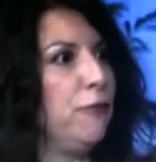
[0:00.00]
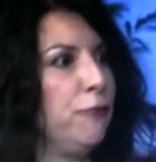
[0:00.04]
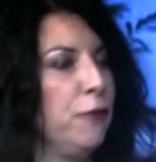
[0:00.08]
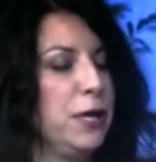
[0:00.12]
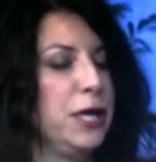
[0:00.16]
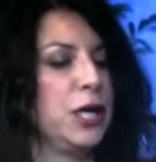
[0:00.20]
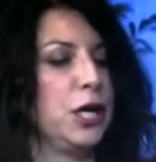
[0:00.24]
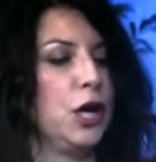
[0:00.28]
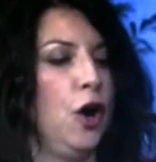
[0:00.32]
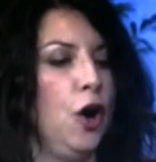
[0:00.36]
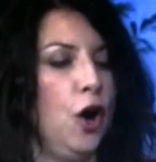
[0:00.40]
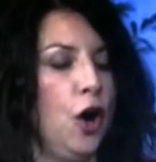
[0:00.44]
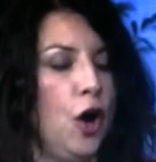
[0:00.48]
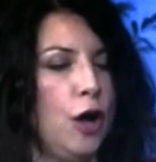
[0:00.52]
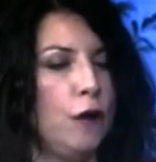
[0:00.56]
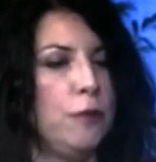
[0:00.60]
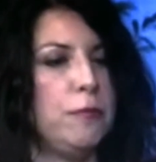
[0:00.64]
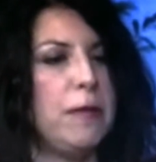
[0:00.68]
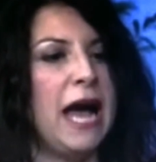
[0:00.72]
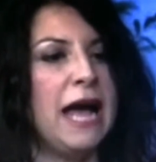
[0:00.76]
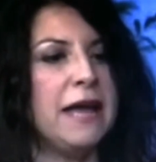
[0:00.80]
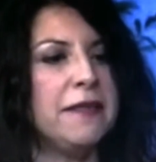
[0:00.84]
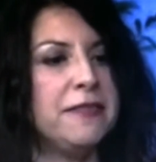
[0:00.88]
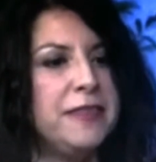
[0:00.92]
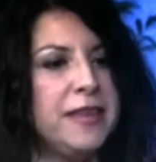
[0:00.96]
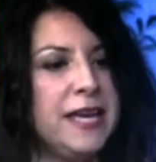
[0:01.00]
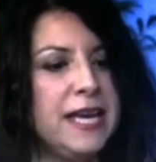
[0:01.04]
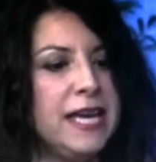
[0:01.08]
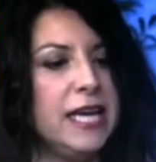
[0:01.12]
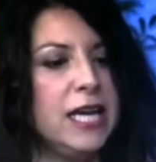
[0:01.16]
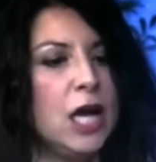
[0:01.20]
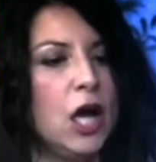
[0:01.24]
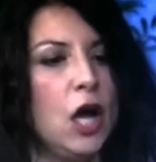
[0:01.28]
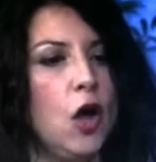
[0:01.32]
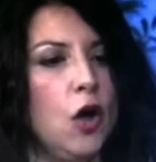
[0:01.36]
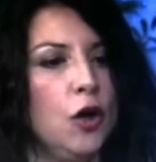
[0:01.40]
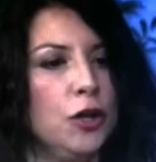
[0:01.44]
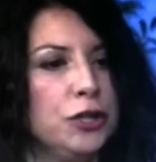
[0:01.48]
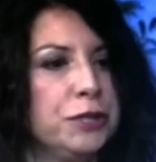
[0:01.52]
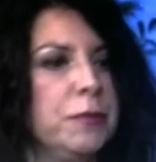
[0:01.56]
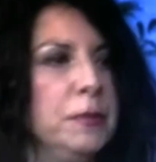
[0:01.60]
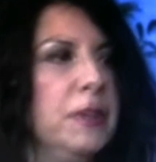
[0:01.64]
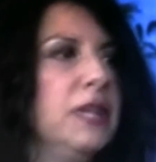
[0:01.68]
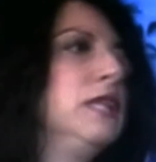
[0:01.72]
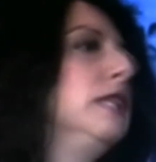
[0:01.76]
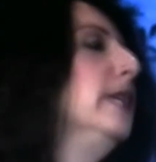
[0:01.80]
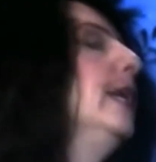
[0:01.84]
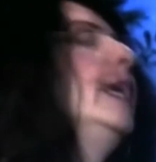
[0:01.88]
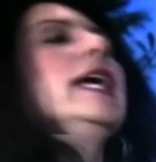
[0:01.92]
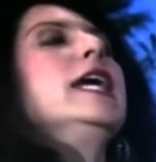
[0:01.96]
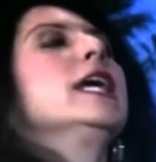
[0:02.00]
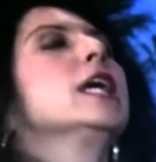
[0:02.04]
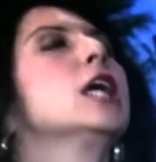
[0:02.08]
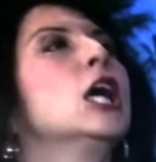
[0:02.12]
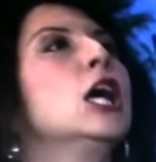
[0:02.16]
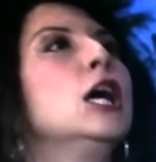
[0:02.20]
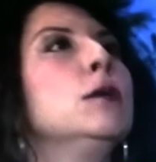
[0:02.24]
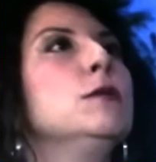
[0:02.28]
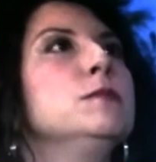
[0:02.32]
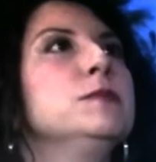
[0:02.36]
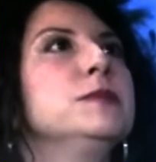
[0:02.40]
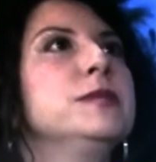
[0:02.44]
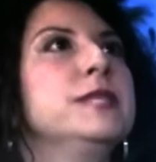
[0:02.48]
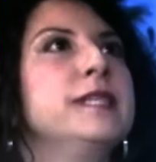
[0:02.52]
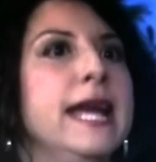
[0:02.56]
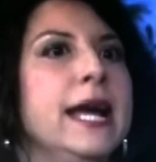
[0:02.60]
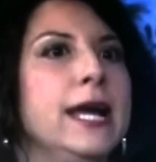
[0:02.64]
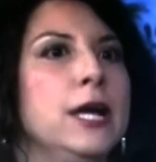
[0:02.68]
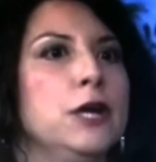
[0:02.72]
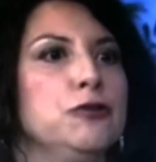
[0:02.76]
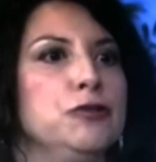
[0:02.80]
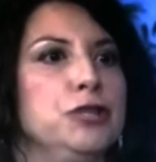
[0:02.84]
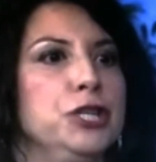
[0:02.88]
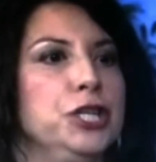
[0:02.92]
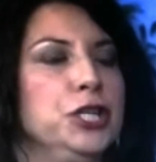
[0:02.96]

one to call. I think ultimately it comes down